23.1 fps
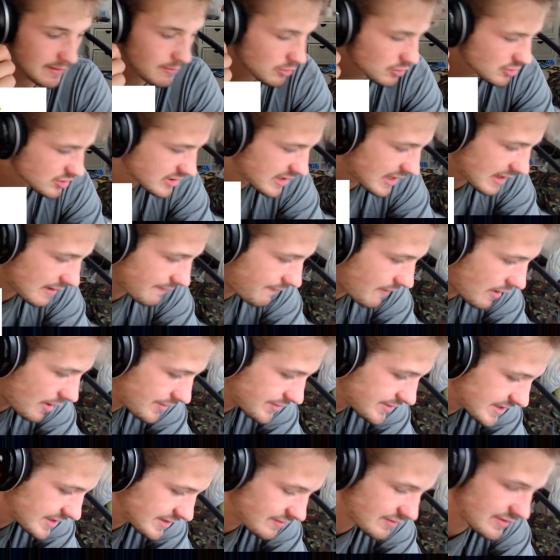I'm not just getting a Fairy
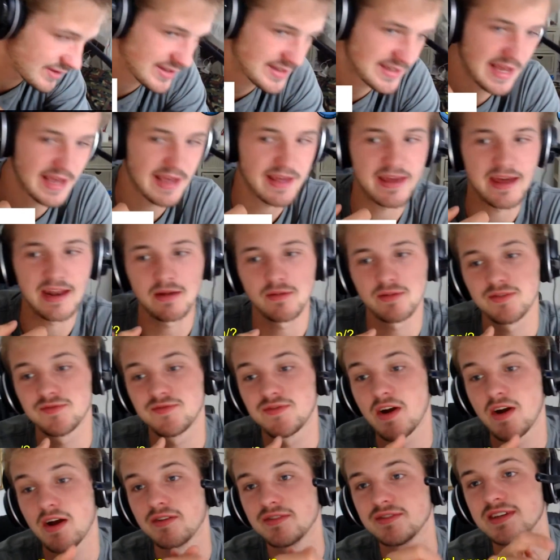Resist for the sake of getting a
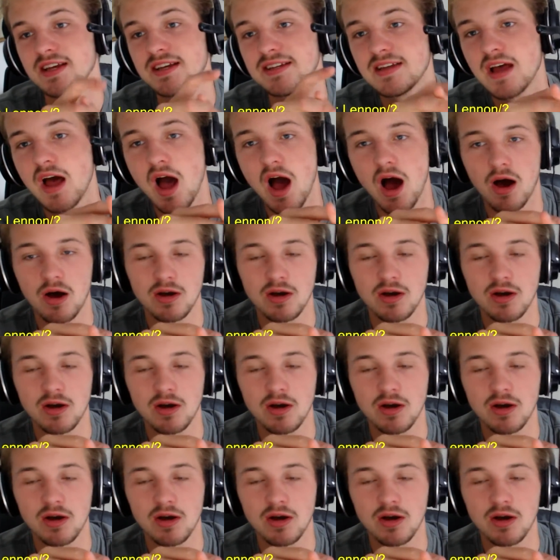Fairy Resist.